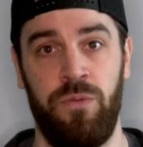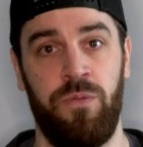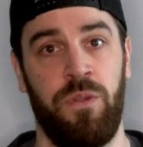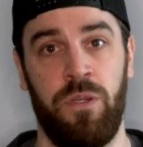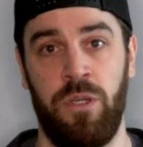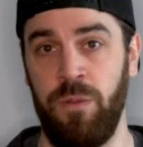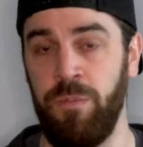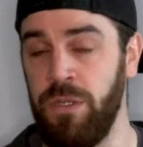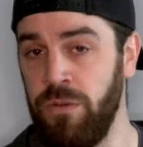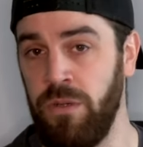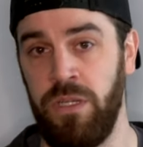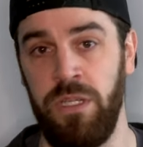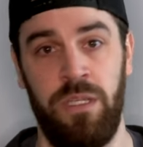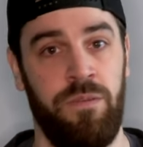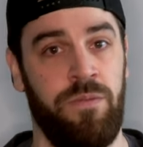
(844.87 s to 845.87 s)
for the
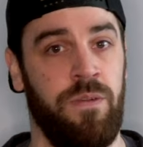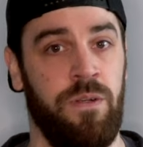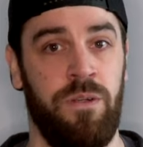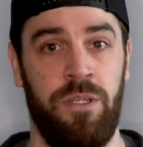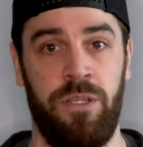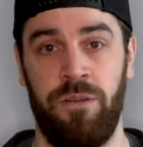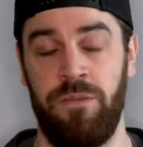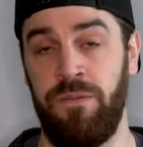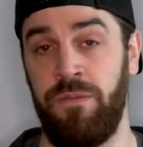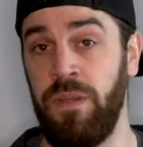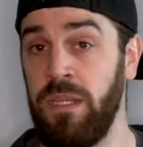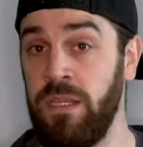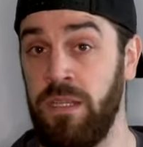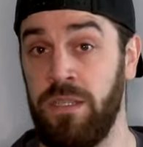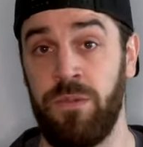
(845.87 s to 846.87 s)
community, for your
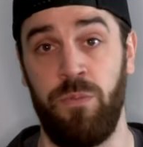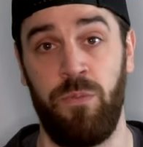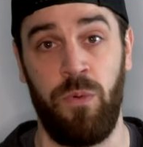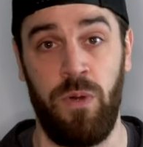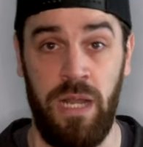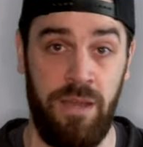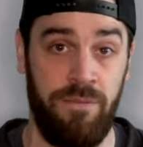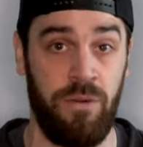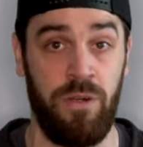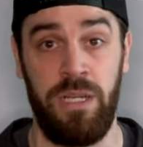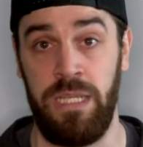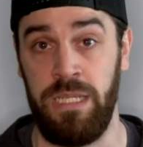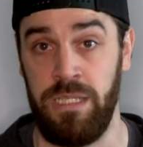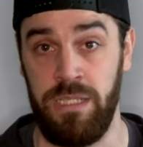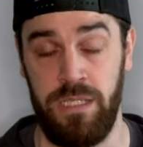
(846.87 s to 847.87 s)
fitness, whatever
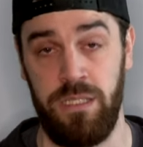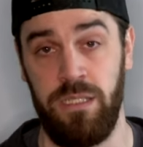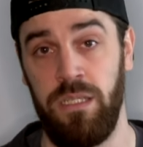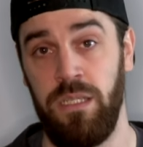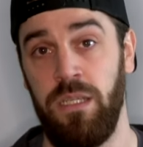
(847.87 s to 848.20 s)
it is.